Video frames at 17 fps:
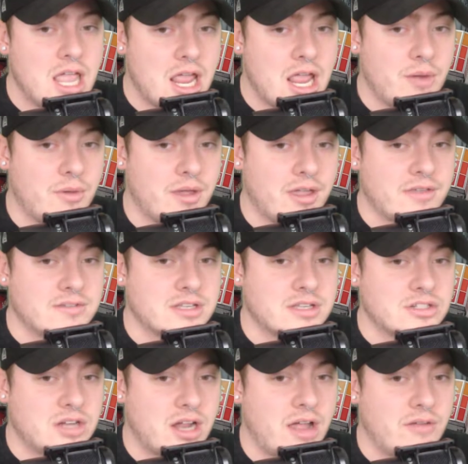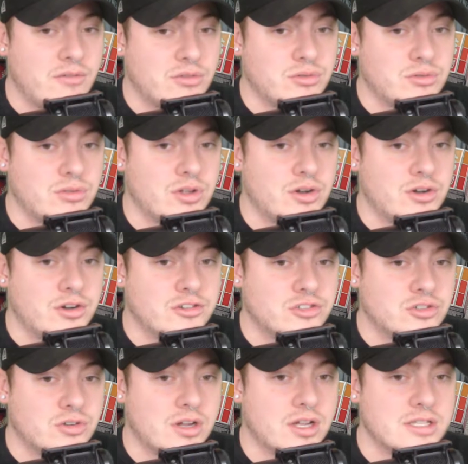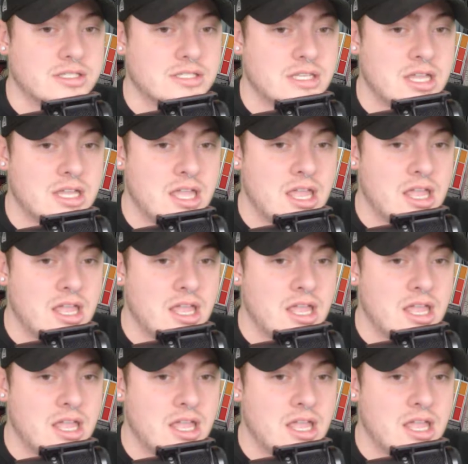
in waves that travel through the Earth's crust,